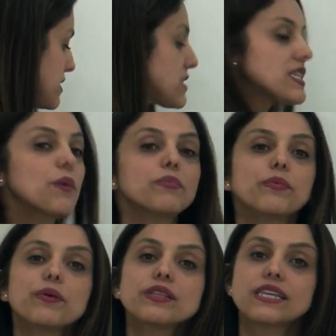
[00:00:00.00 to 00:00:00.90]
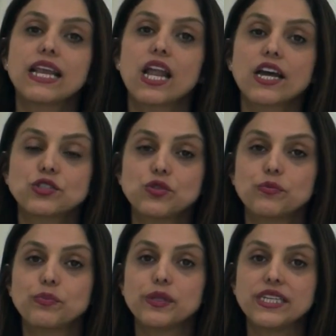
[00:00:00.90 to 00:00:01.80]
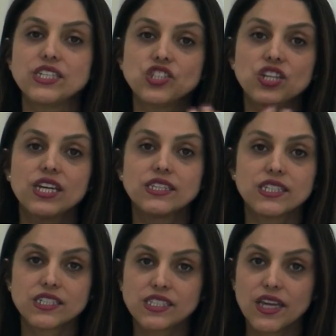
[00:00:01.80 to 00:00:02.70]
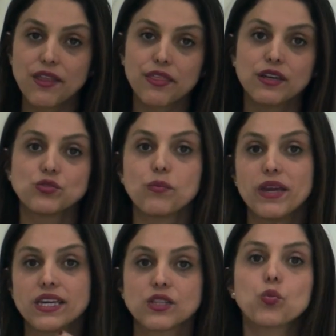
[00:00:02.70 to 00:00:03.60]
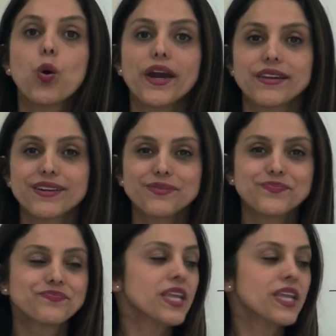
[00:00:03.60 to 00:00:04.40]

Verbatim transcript: some people they like to bleach their teeth to make it whiter.